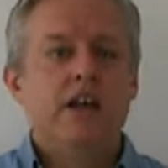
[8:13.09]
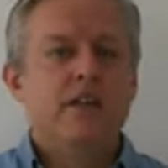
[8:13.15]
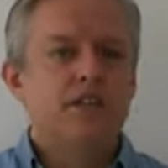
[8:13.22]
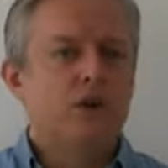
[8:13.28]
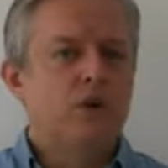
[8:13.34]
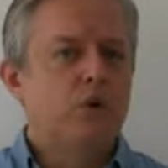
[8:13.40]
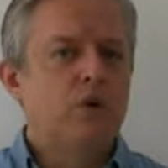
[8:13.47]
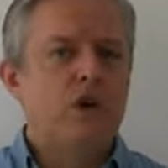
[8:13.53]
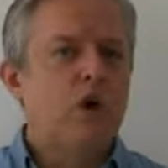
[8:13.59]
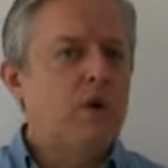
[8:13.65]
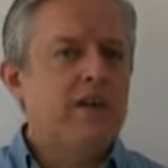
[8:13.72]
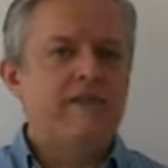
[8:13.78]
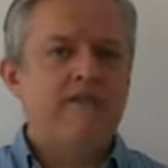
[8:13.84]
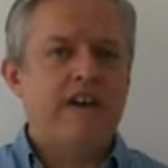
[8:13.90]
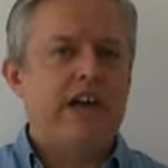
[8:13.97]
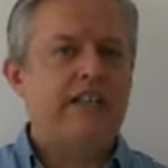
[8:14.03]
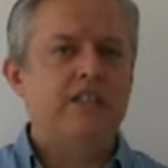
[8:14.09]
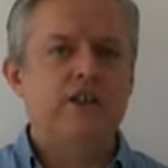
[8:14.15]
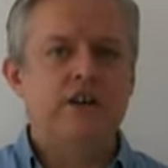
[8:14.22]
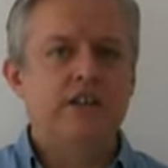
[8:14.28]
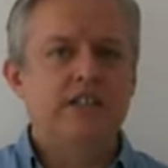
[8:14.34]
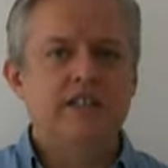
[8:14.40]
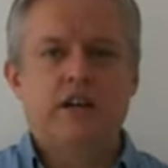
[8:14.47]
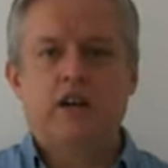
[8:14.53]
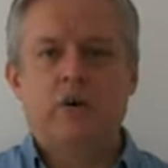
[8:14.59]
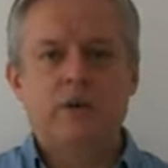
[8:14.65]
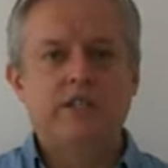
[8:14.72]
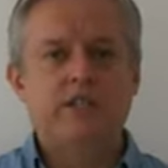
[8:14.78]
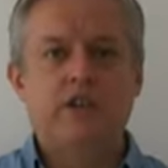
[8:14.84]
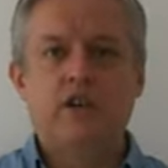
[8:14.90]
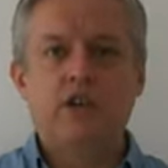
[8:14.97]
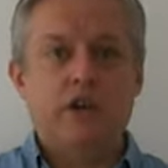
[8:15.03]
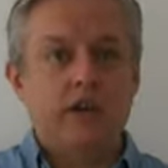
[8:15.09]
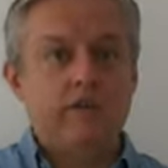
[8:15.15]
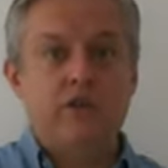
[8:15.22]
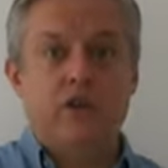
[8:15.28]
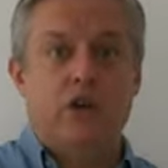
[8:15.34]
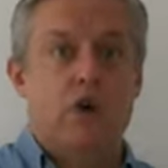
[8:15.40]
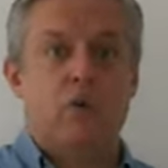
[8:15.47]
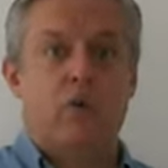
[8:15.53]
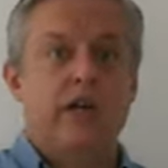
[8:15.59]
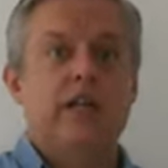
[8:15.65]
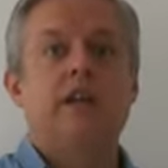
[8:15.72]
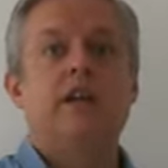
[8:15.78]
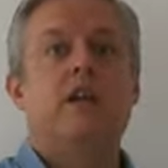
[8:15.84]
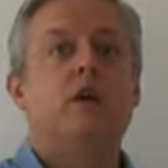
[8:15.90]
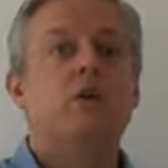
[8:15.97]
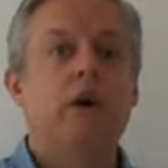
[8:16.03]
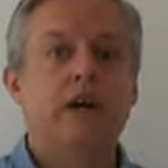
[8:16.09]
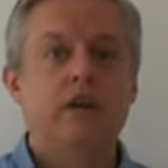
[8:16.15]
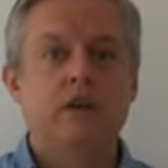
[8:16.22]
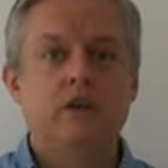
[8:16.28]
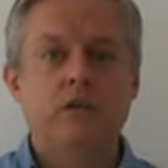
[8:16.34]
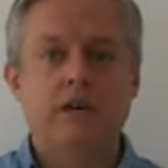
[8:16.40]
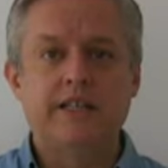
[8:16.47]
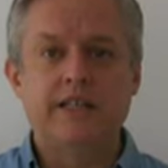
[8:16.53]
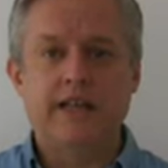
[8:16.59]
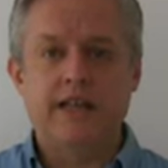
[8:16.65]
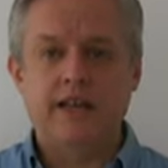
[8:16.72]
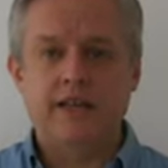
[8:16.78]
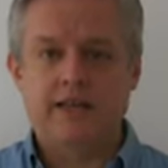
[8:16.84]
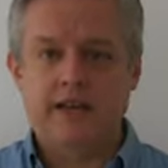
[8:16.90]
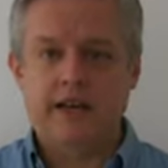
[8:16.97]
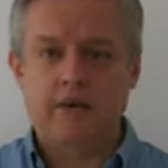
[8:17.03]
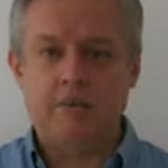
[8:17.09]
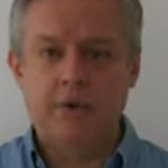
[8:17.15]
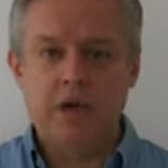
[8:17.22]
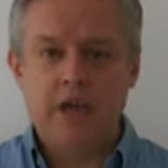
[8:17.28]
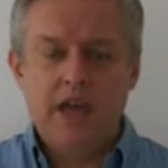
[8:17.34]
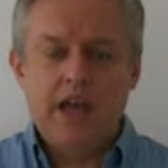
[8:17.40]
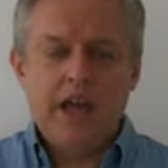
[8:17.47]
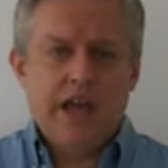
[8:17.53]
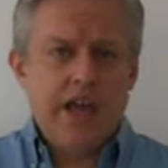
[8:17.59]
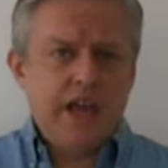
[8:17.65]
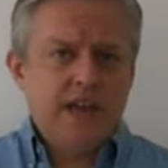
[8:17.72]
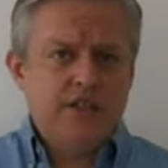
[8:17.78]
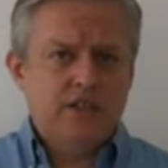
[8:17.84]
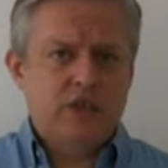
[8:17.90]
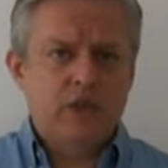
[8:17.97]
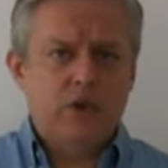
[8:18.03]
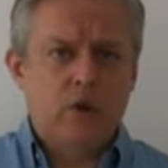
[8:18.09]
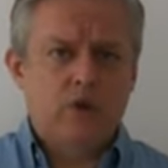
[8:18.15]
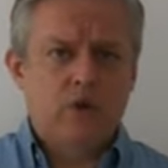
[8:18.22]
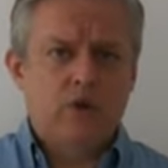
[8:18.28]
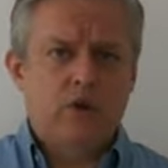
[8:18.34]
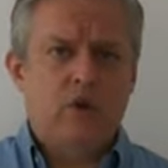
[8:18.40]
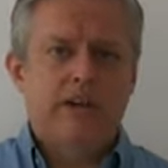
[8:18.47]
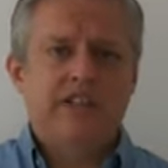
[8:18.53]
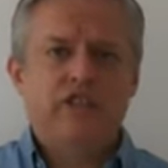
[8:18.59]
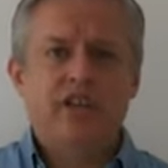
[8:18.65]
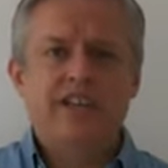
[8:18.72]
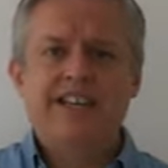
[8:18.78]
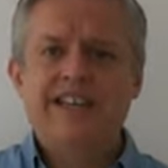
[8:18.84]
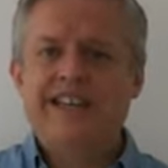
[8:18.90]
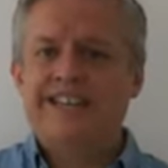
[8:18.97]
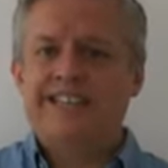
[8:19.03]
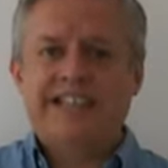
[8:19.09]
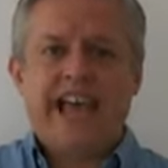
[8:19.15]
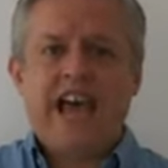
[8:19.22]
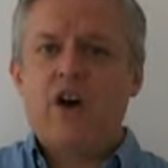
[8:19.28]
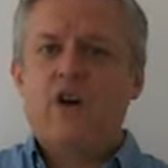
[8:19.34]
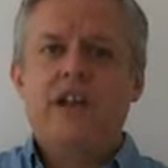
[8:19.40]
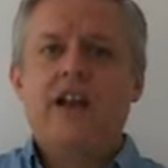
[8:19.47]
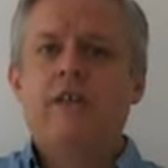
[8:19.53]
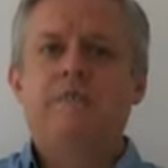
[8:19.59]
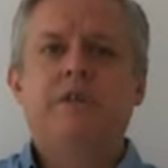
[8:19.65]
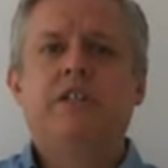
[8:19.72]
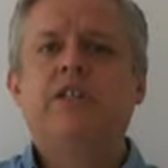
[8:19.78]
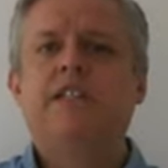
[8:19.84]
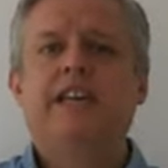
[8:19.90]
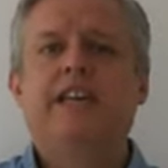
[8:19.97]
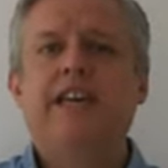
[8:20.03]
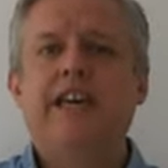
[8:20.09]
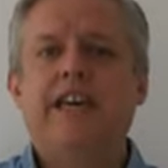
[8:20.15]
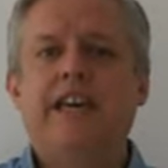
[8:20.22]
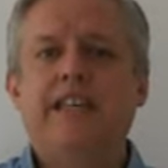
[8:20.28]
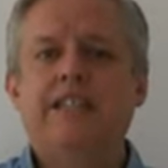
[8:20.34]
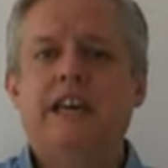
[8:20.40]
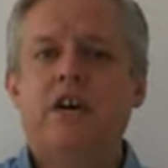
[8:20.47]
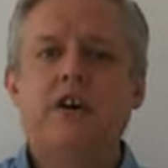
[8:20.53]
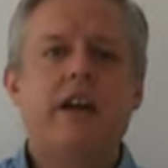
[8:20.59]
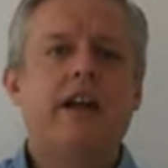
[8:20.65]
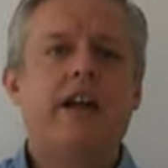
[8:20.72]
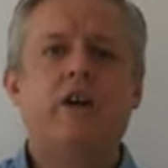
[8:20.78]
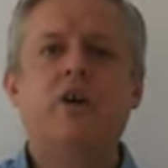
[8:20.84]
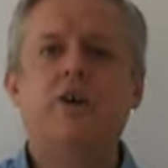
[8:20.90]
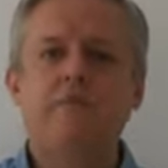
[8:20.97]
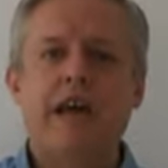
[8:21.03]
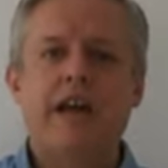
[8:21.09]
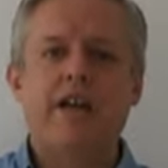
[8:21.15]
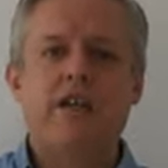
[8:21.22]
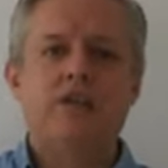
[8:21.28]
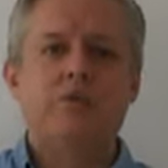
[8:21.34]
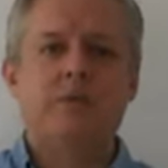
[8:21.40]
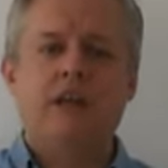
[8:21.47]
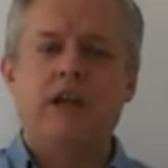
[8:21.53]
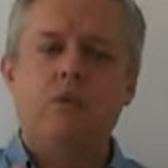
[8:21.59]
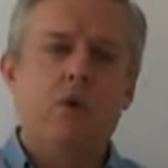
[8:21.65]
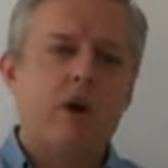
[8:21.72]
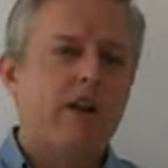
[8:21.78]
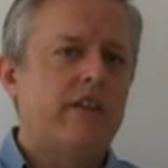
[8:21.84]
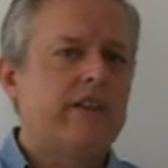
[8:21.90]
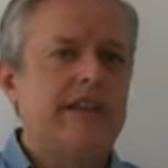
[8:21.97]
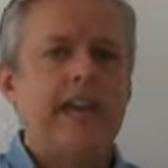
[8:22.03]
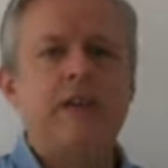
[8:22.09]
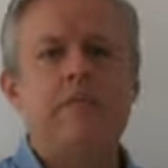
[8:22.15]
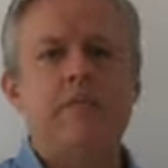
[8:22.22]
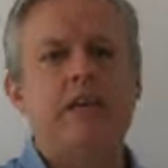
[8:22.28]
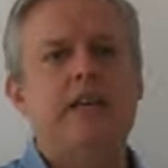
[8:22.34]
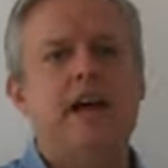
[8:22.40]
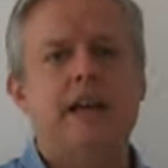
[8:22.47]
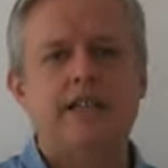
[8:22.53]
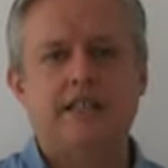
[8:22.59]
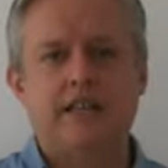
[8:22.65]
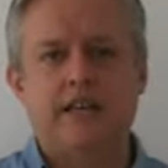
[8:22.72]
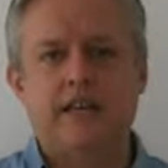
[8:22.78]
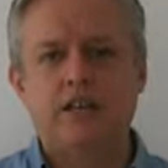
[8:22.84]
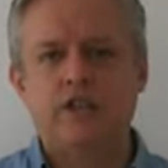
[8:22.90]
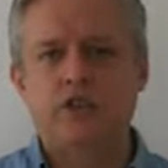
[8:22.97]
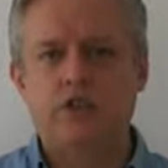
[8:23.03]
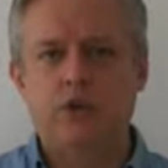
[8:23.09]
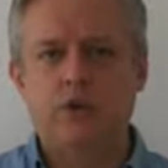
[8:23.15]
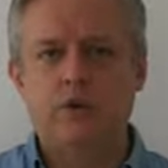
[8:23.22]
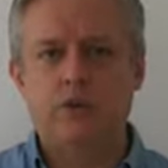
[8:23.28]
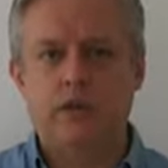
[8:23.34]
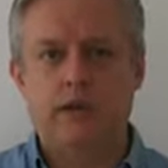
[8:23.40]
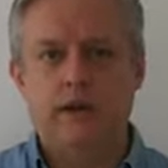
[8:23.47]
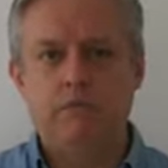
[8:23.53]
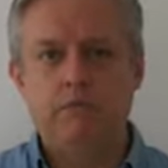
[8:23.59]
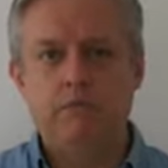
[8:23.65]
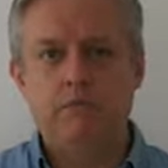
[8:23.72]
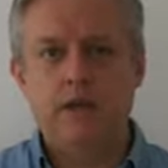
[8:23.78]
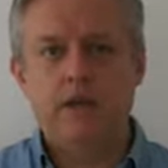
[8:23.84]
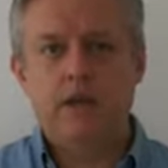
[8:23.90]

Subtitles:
So going faster isn't always good if you don't really know where you want to end up. So the question is, how can I build a case? How can I go to management? What are the KPIs I can show them